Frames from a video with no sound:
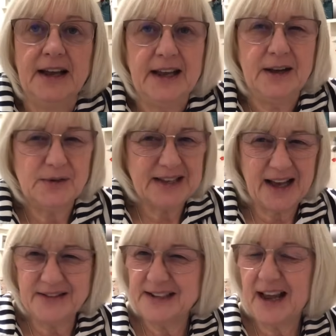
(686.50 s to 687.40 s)
it was
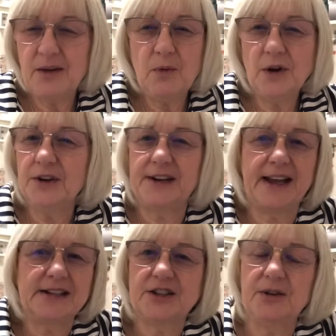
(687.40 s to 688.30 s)
either day one or
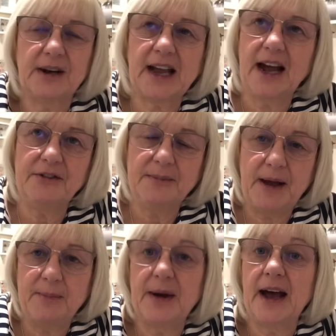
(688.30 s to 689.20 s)
day two, I can't
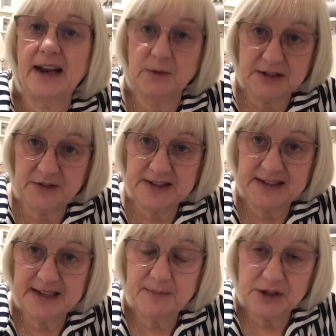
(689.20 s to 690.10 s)
remember, and I was
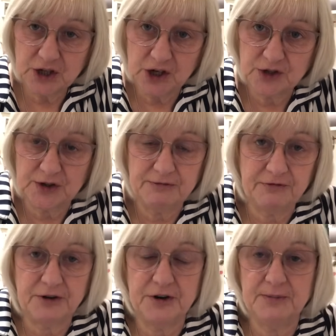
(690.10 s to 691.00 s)
visiting my daughter in
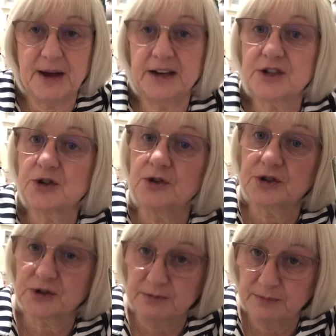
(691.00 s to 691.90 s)
Frome and I took
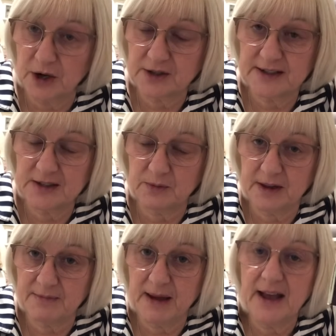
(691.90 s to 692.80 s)
some boxes
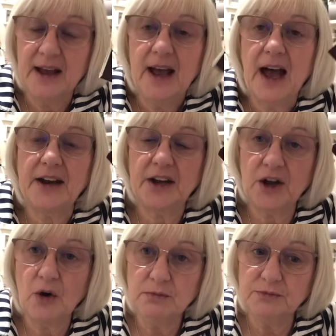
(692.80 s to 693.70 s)
with me and I
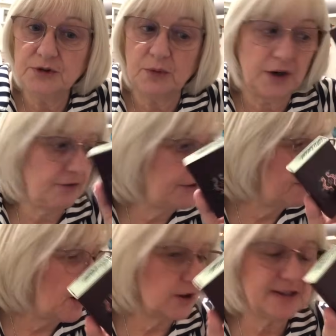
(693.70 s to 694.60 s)
opened one of the
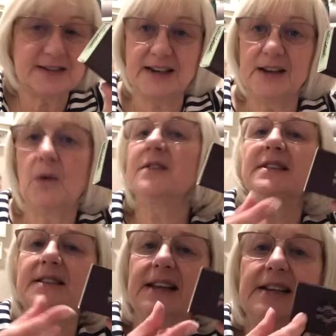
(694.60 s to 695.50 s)
boxes and it
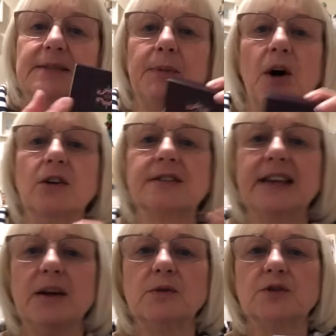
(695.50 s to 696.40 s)
wasn't this box,
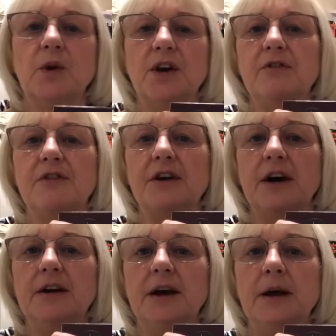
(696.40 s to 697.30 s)
it was one of the
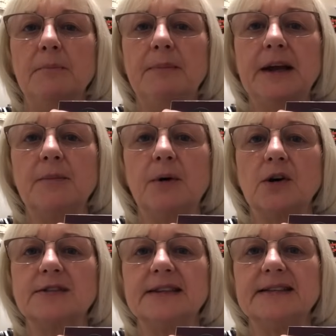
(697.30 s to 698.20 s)
bigger
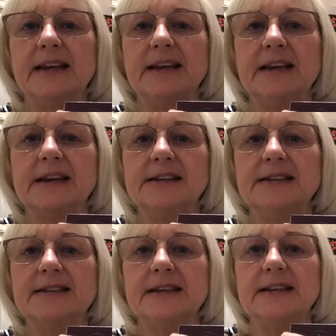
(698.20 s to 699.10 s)
boxes here. Can you
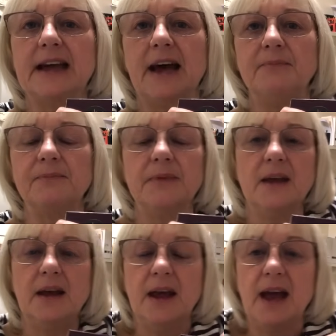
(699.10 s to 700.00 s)
see them?
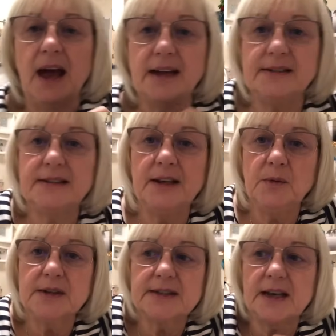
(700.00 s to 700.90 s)
And there
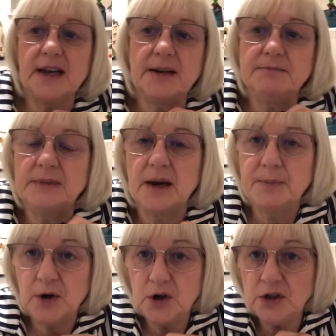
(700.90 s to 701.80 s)
was a
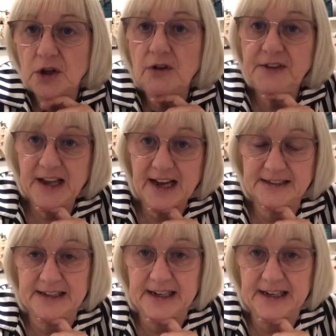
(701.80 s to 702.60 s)
ball of yarn in